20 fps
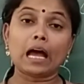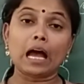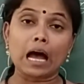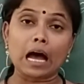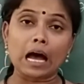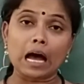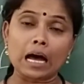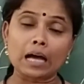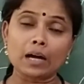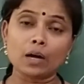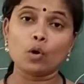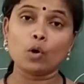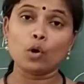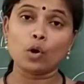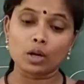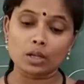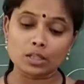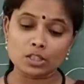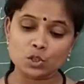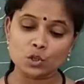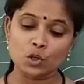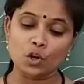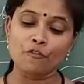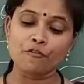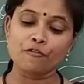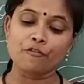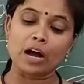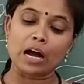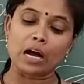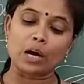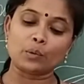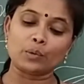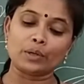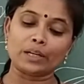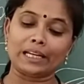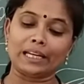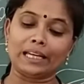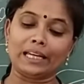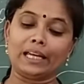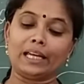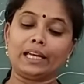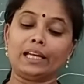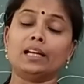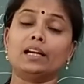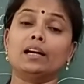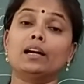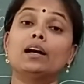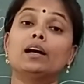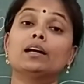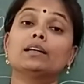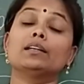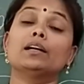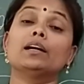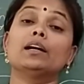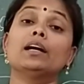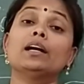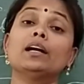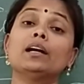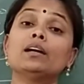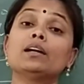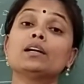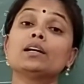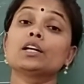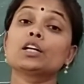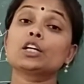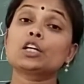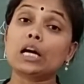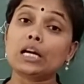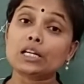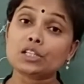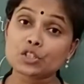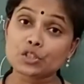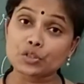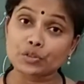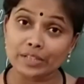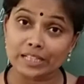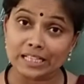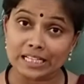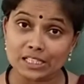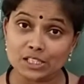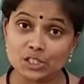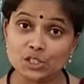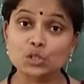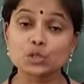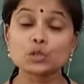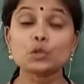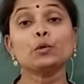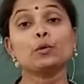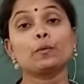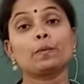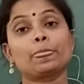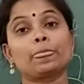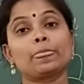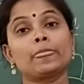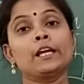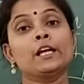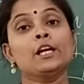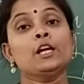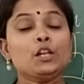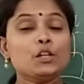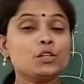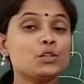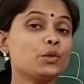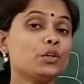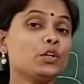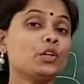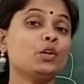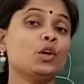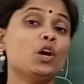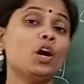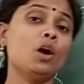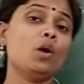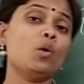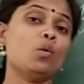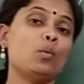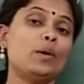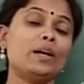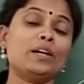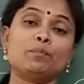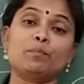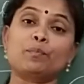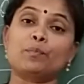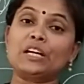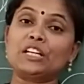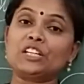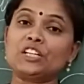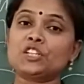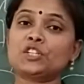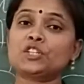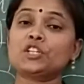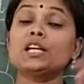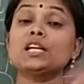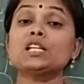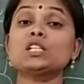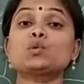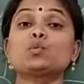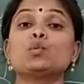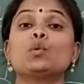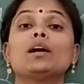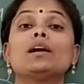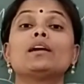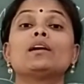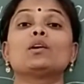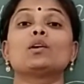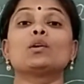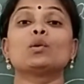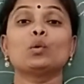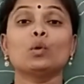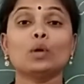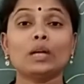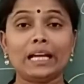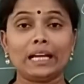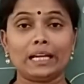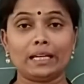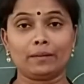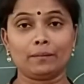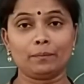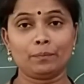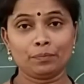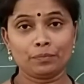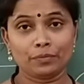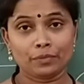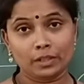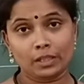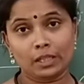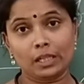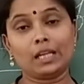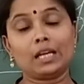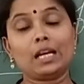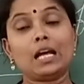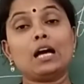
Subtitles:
are also found in other countries too. Do you know when Britishers were ruling in